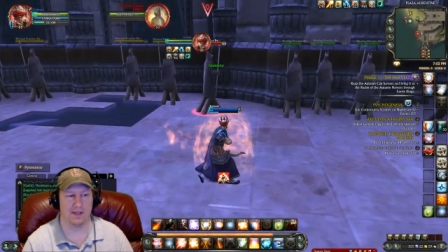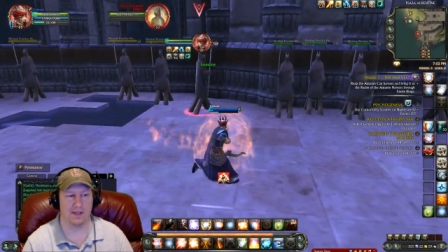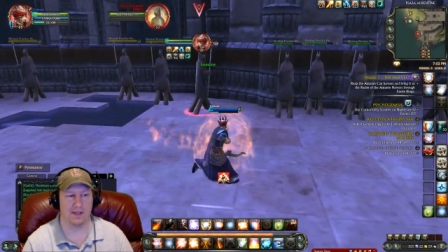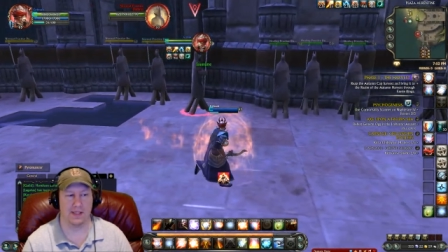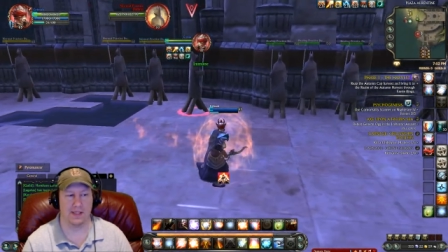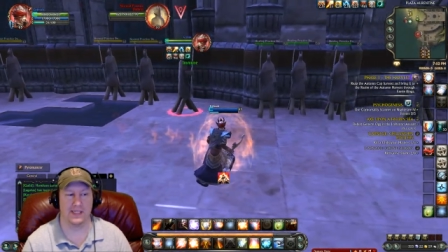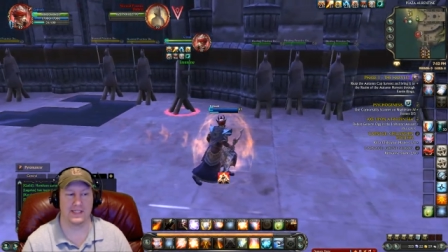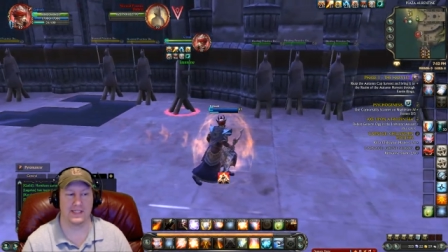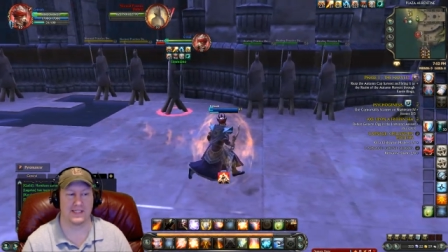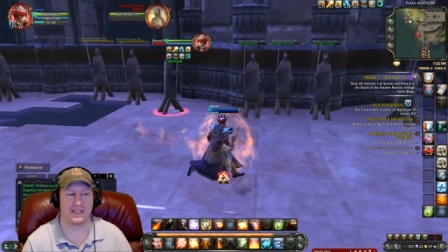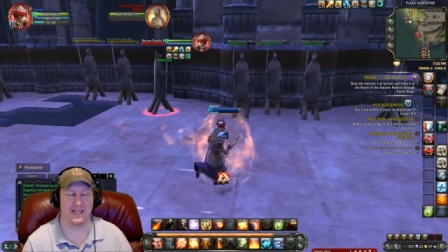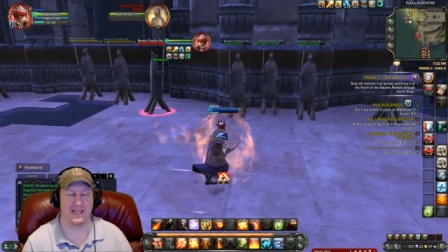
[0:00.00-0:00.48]

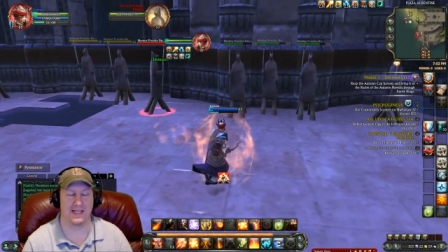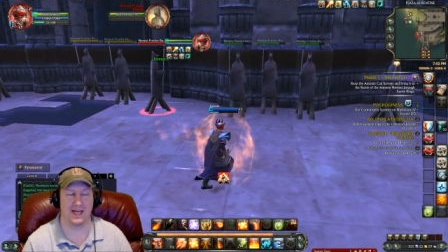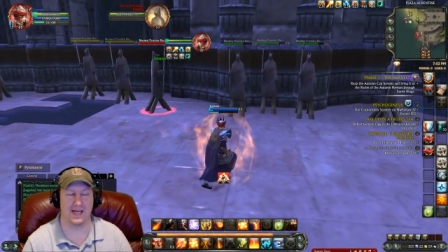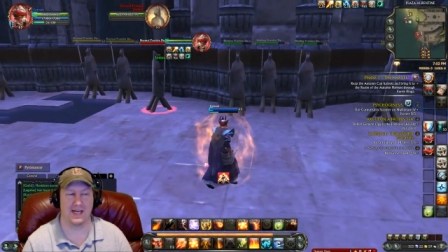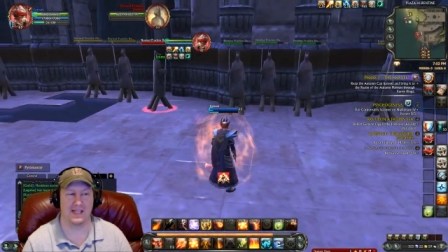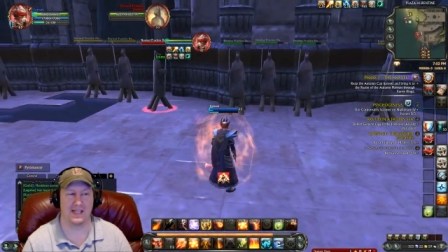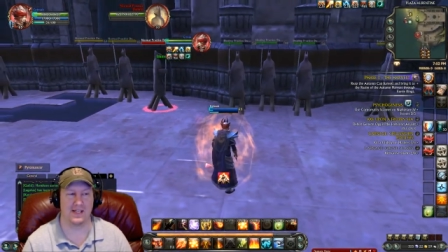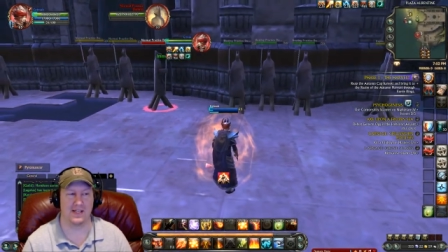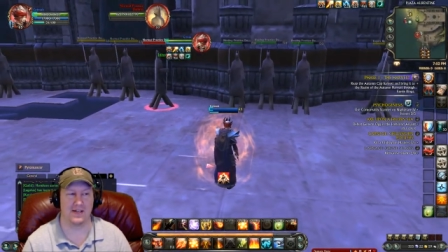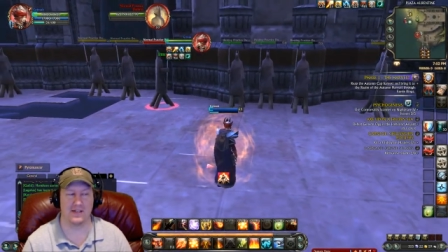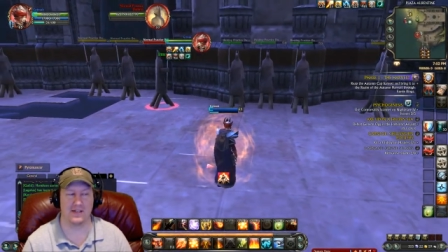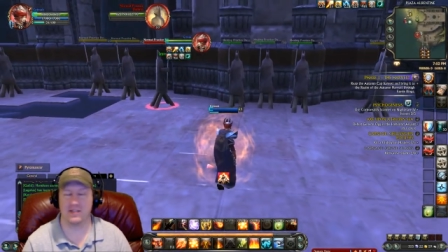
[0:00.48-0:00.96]
Let's
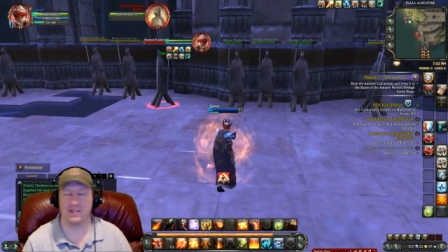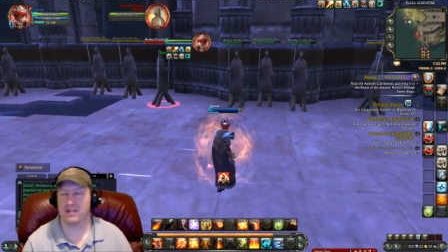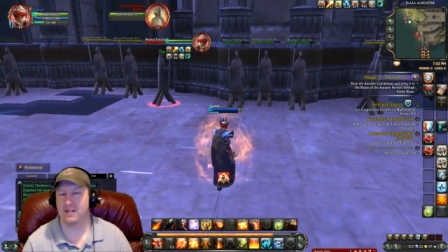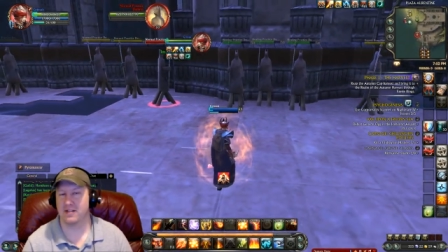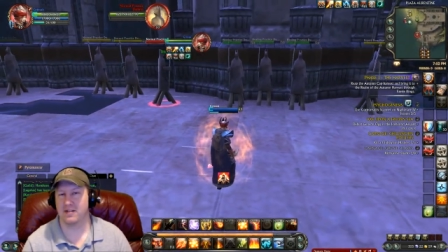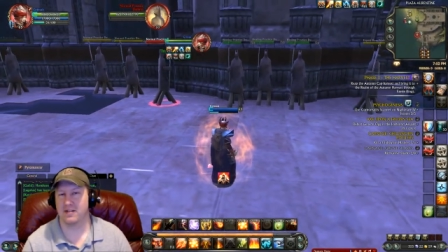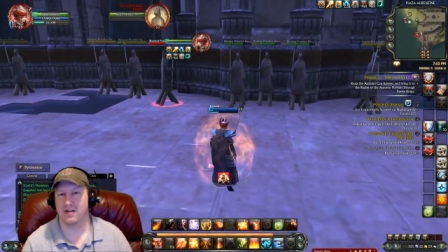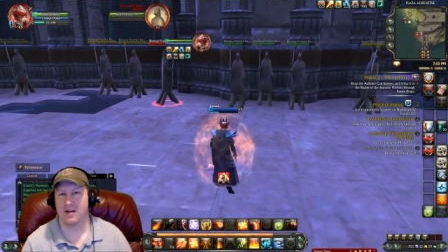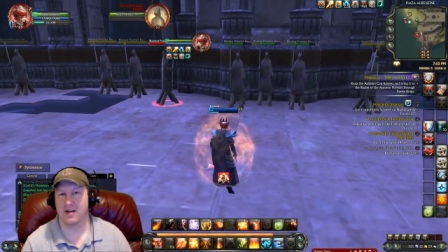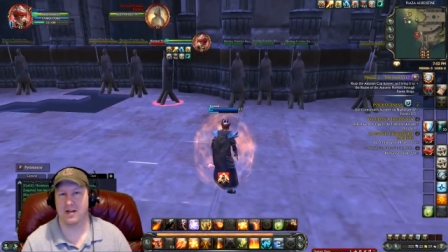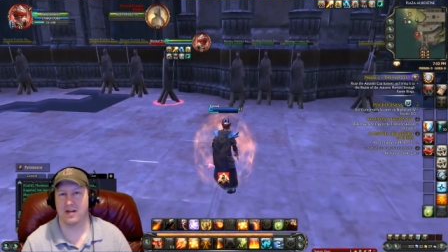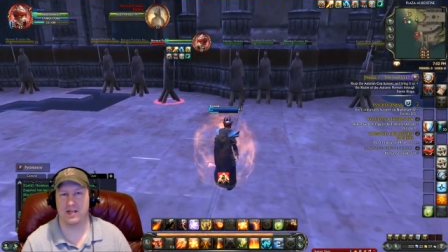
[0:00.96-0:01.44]
say they
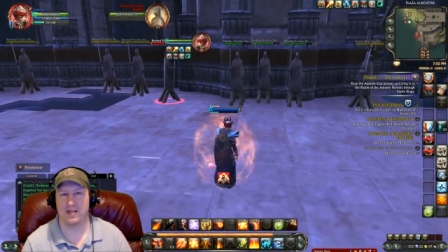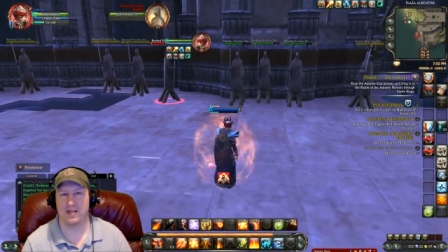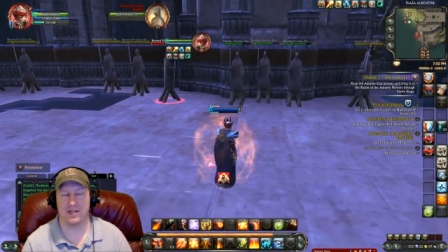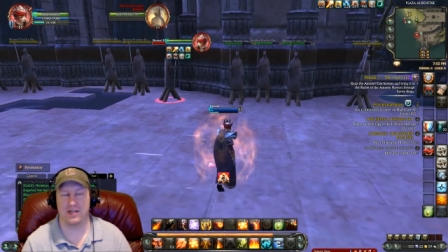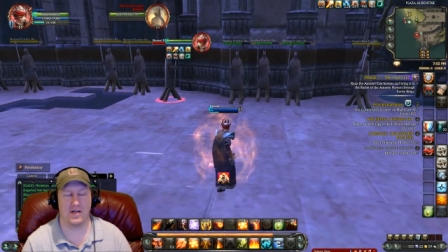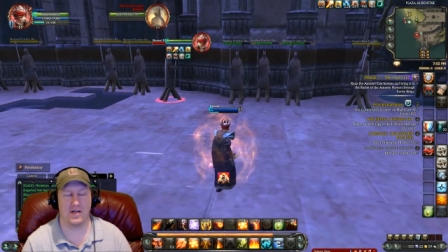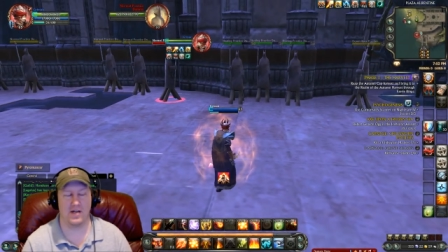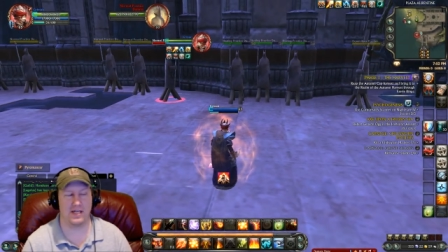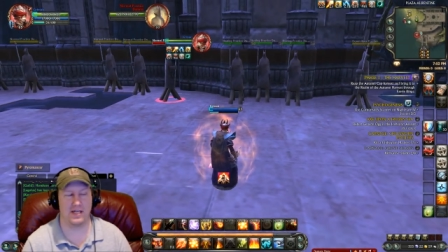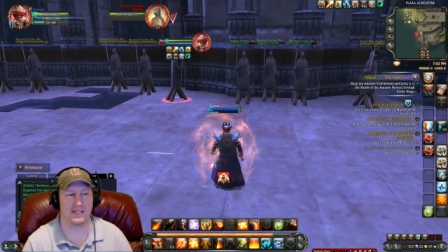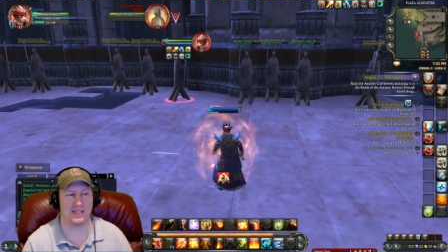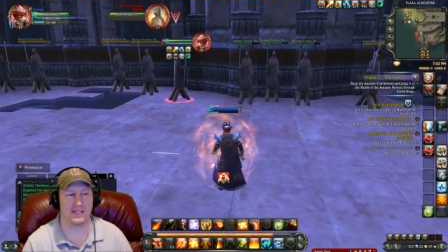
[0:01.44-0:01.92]

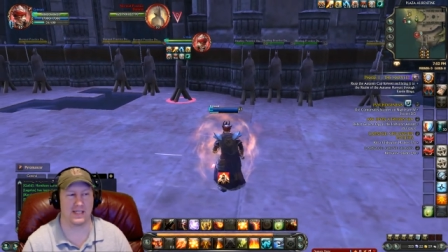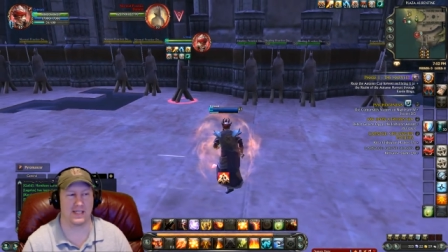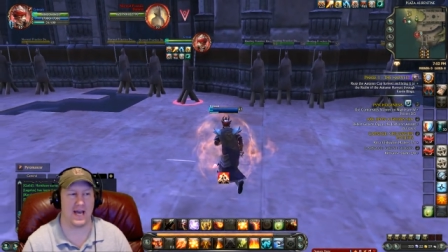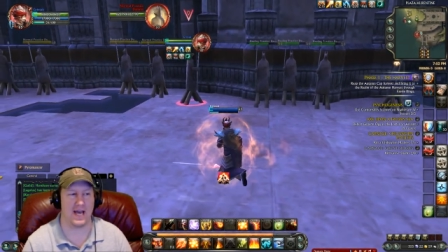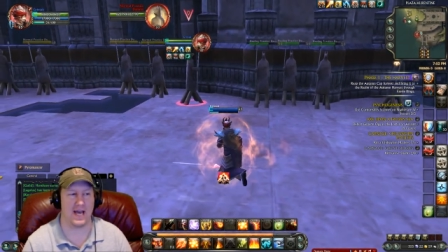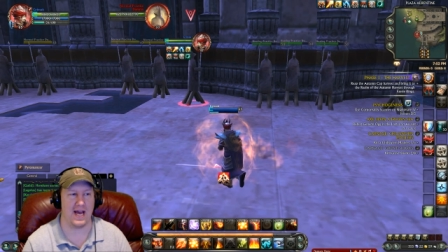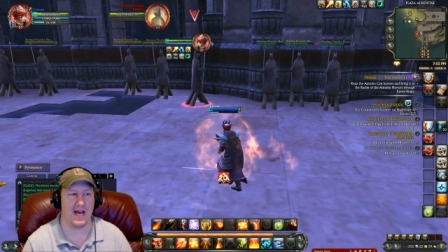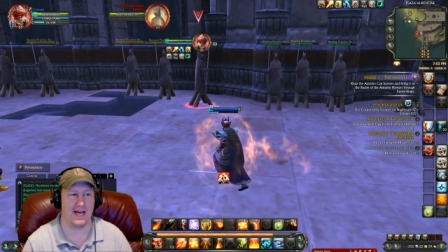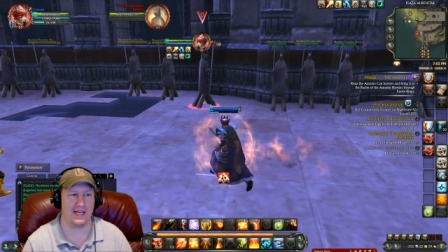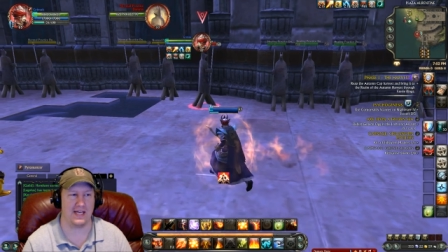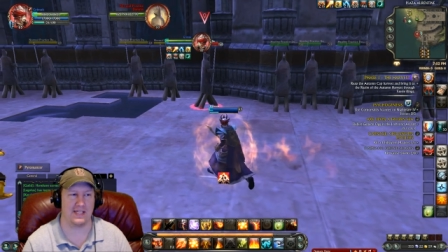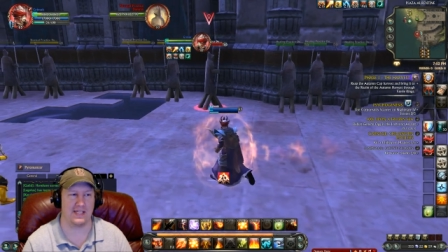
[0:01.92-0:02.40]
it's a
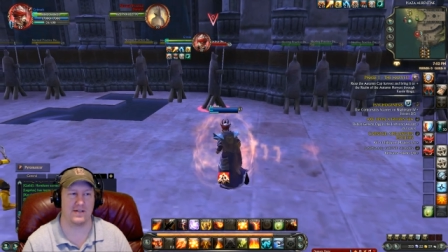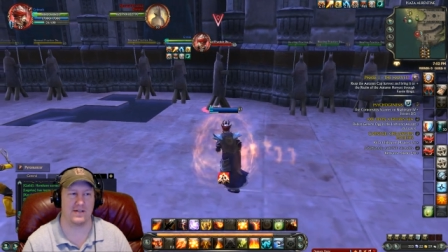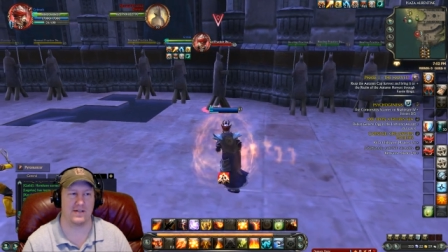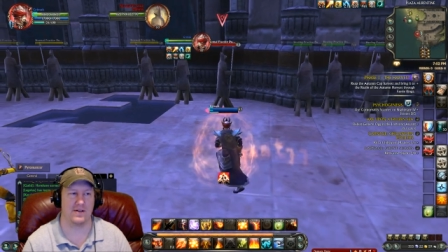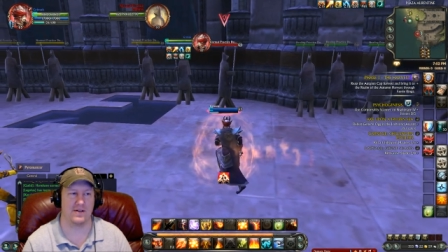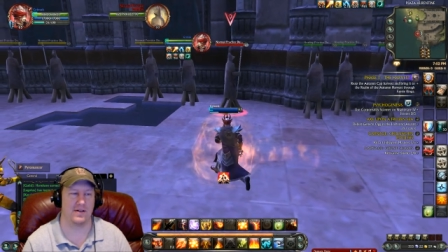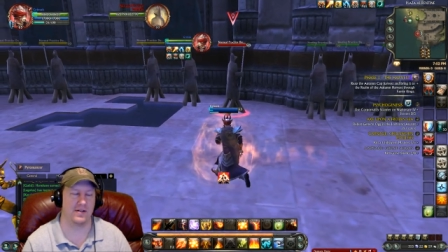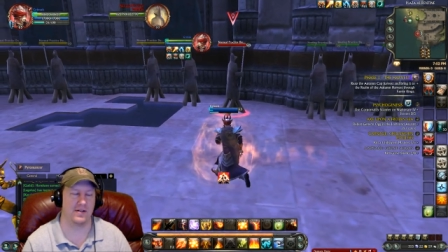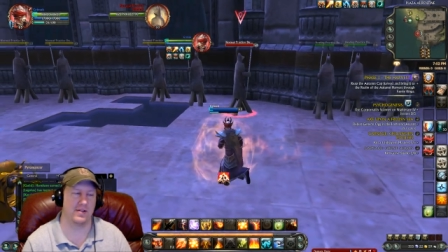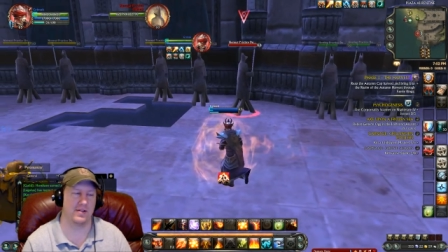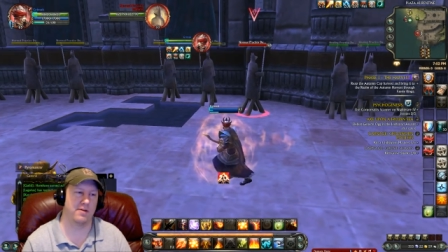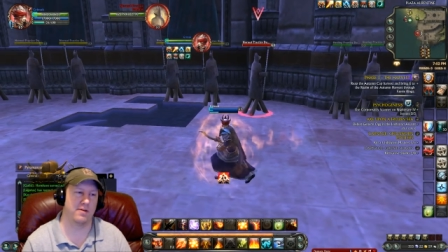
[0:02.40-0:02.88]
caster and